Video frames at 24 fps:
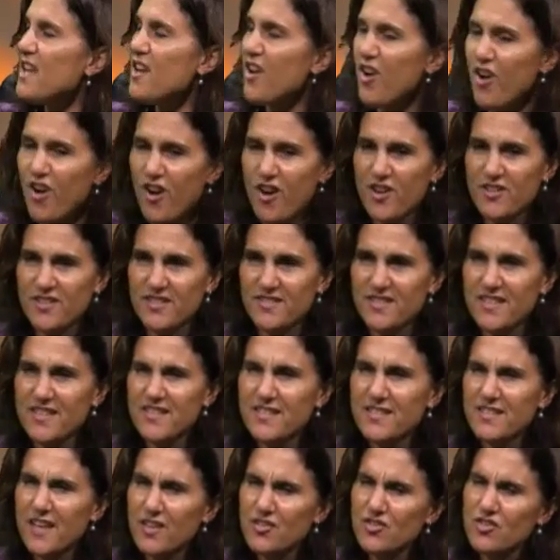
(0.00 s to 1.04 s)
hard to see
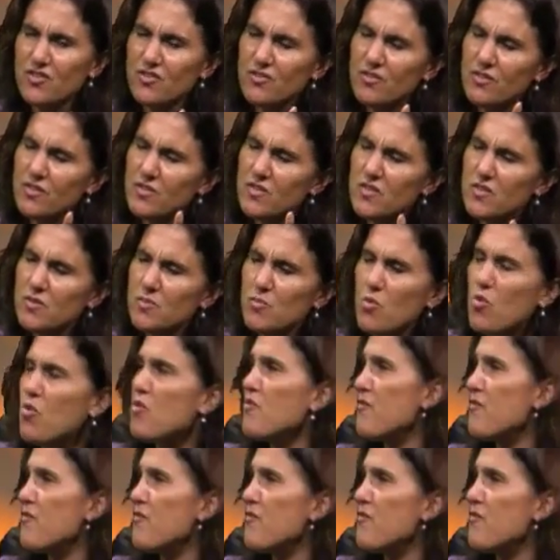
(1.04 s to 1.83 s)
such small,